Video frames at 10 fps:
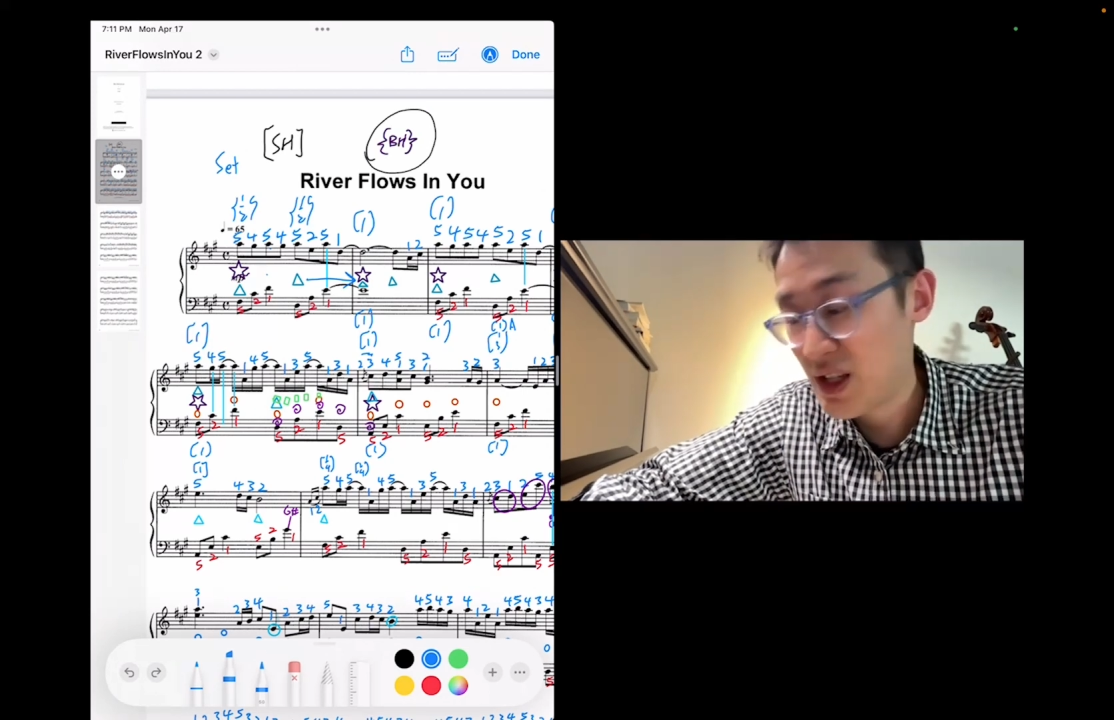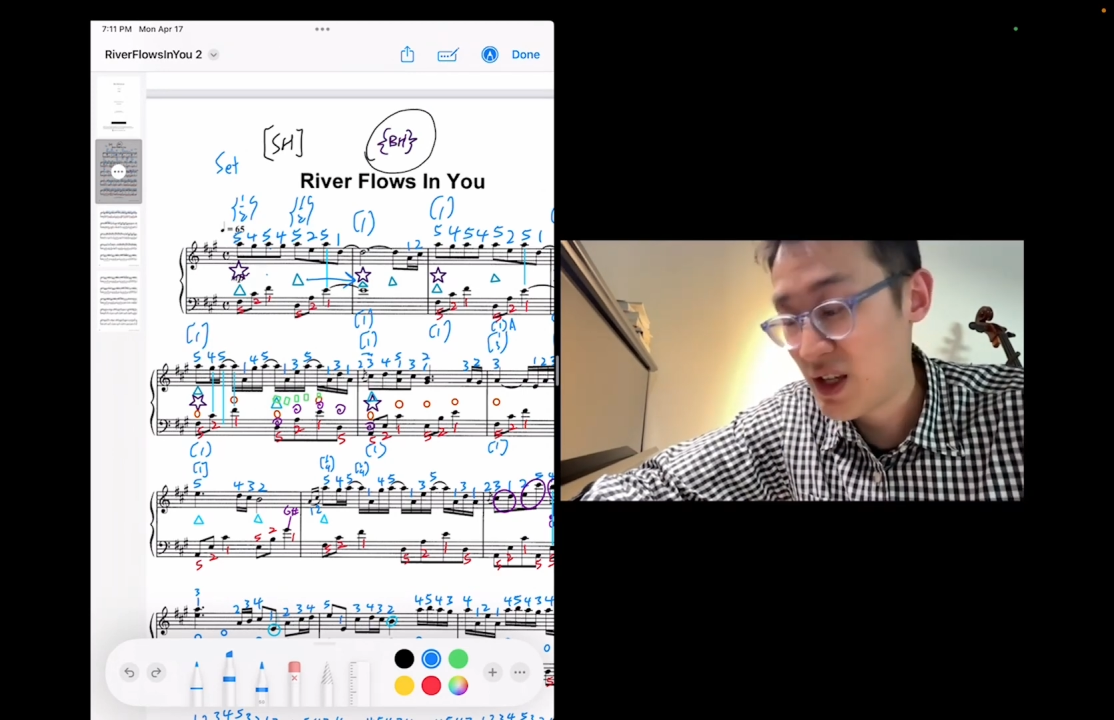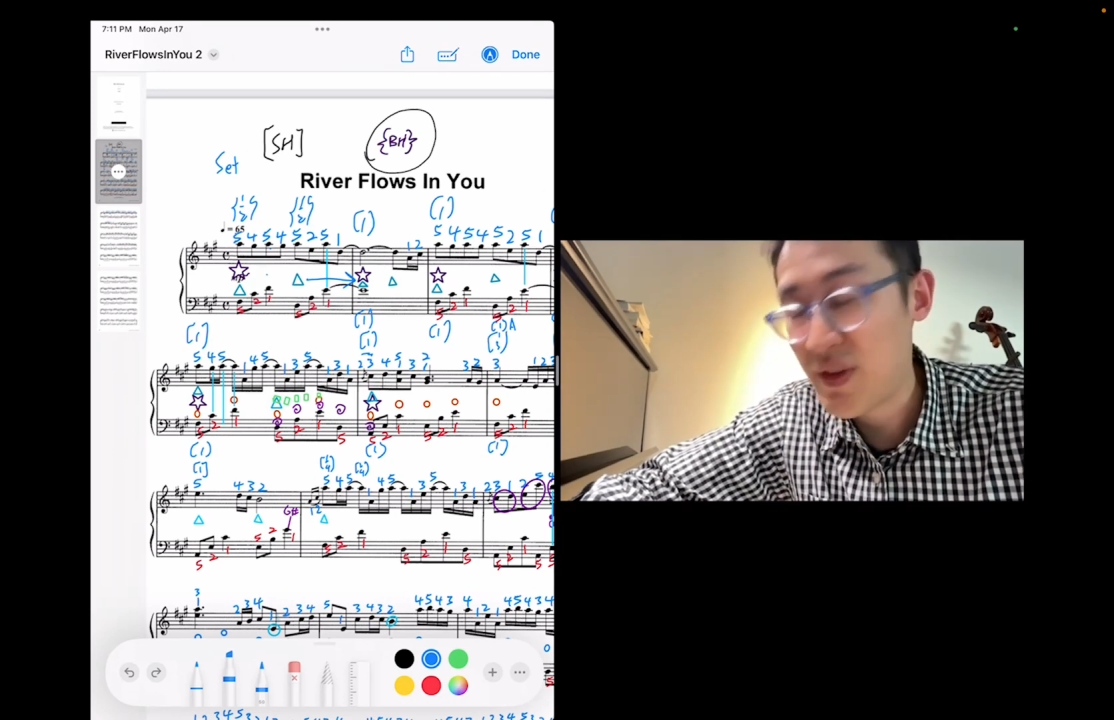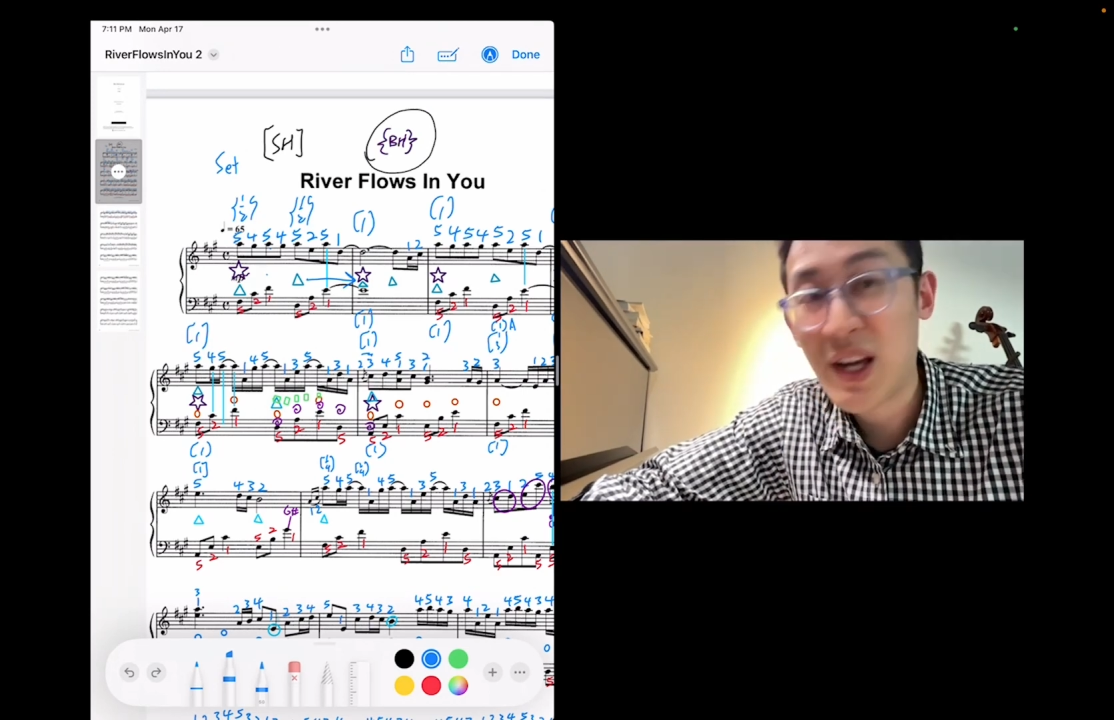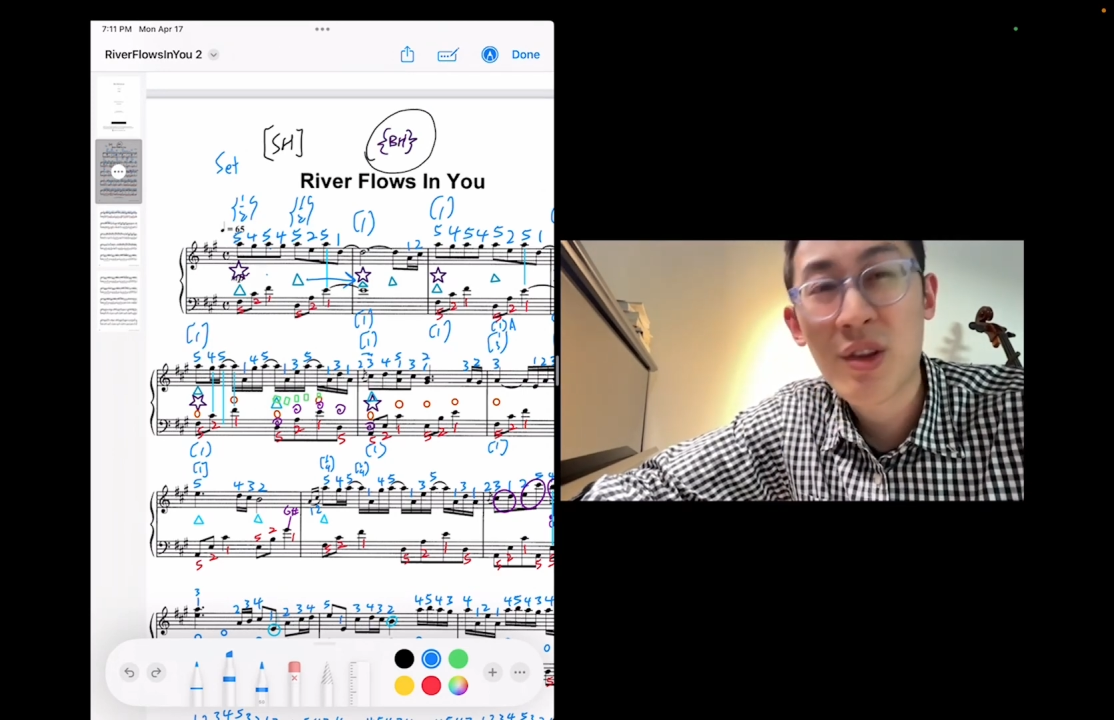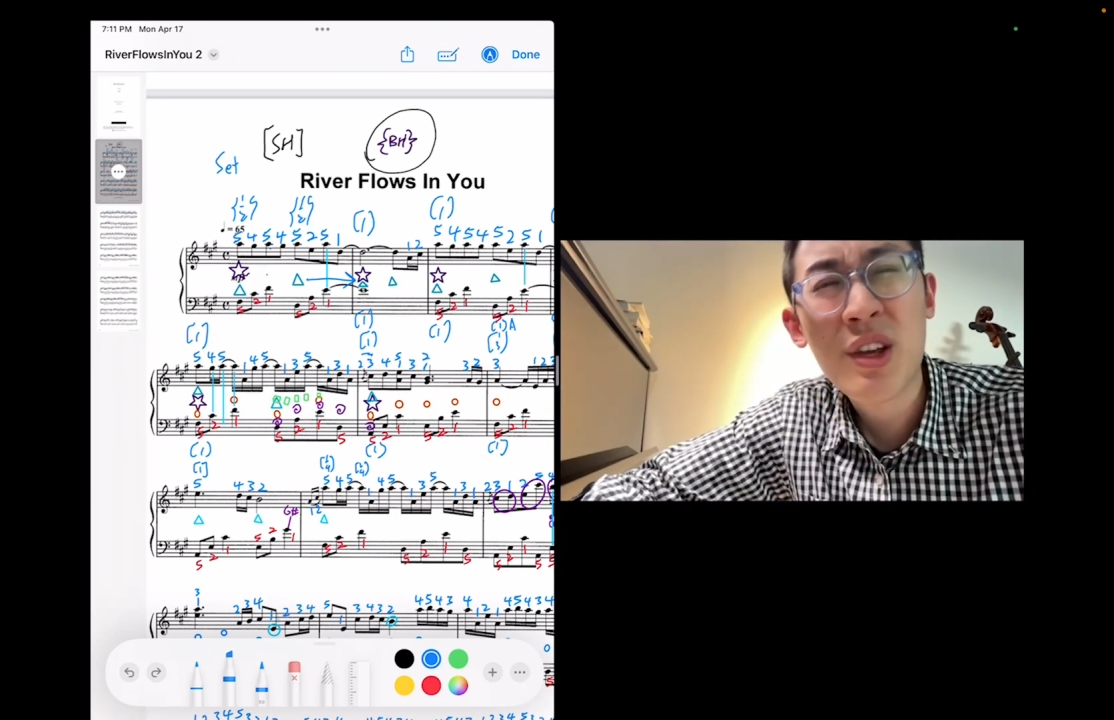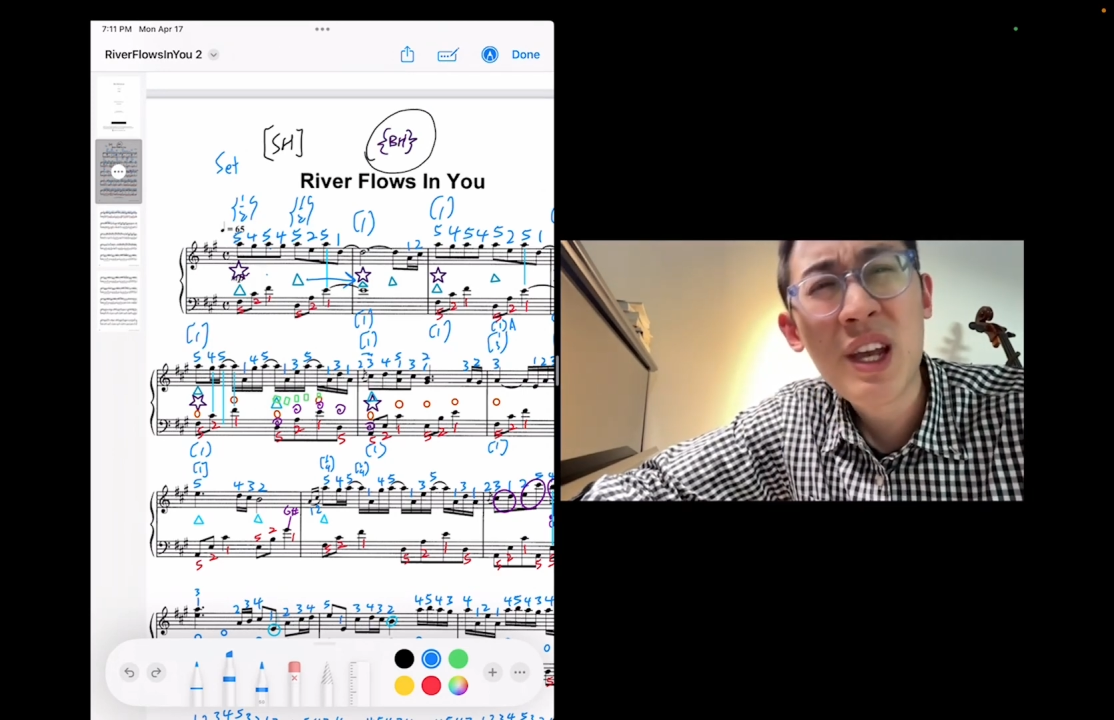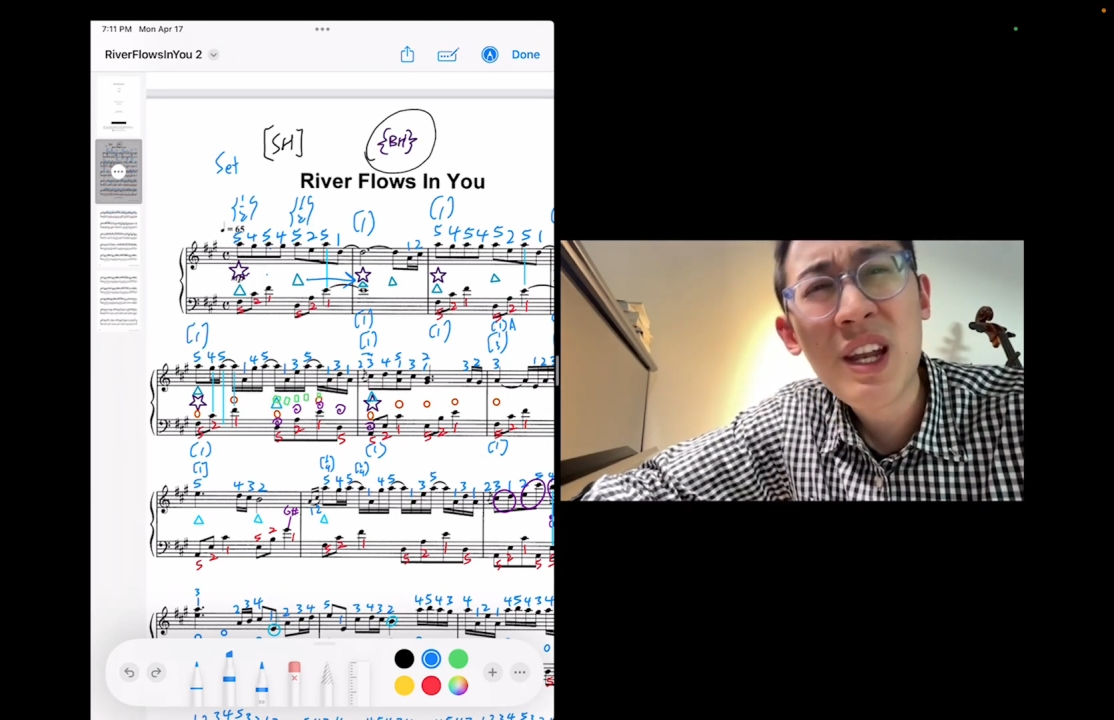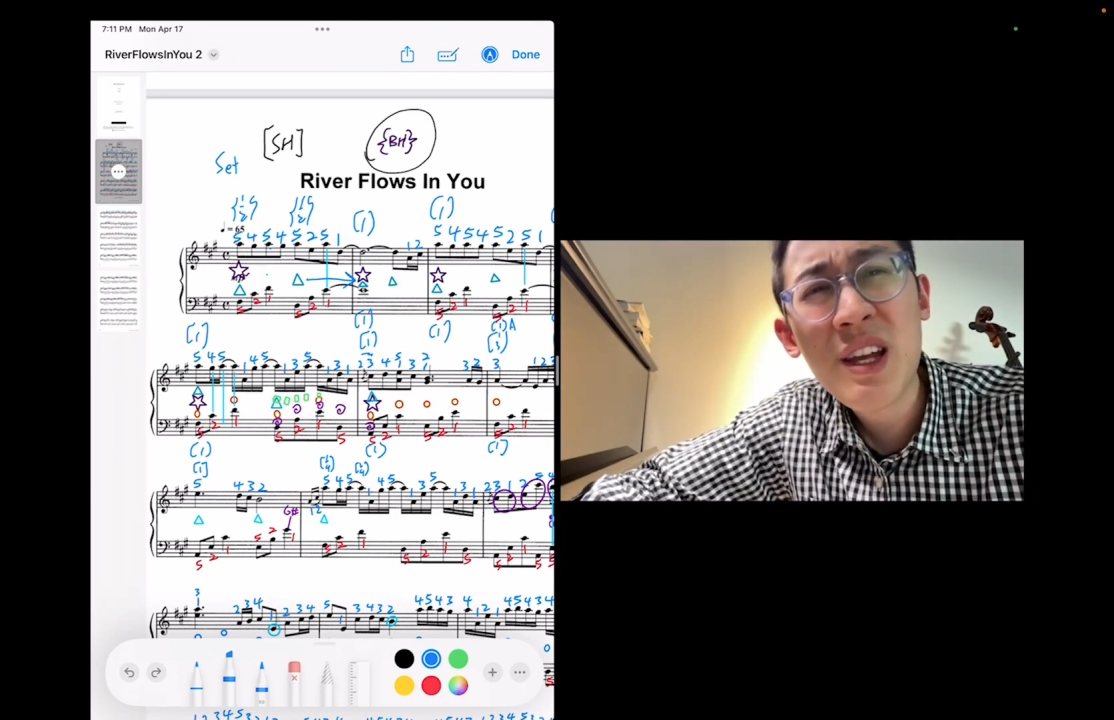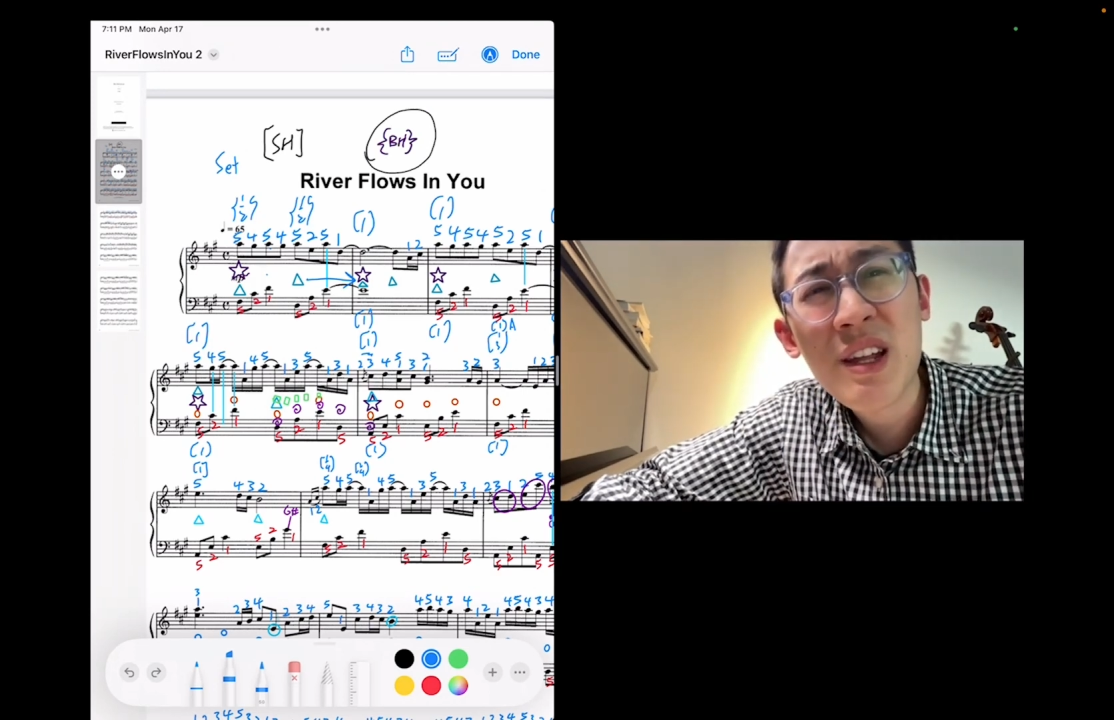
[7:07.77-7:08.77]
If I look
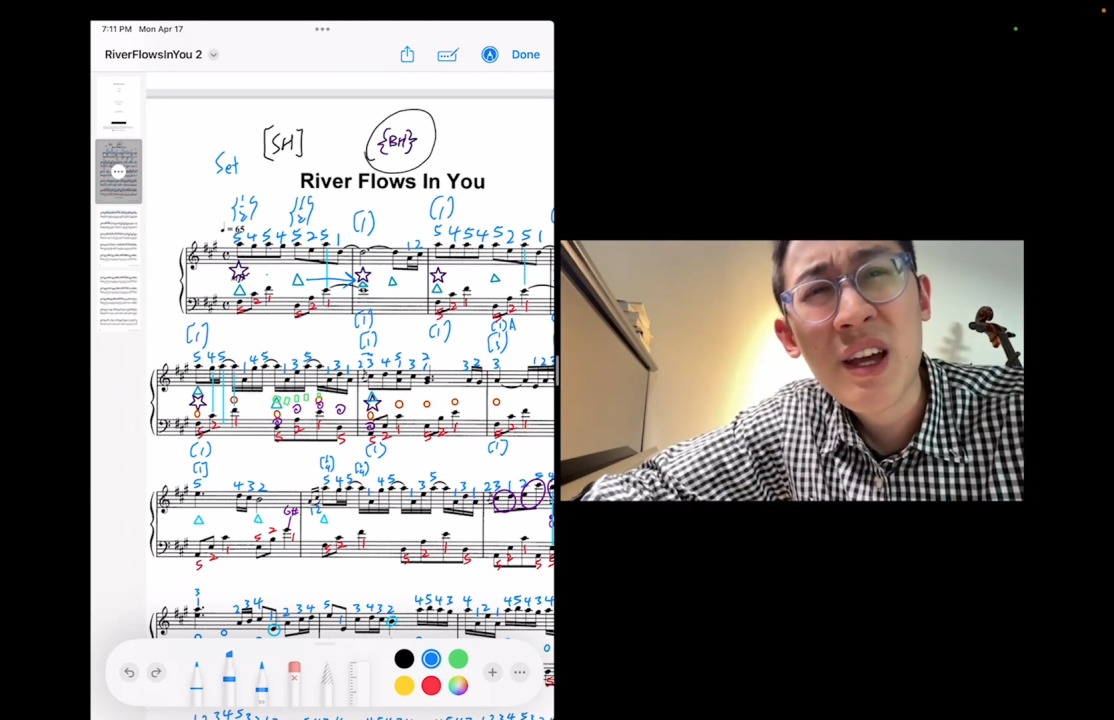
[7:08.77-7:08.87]
at it,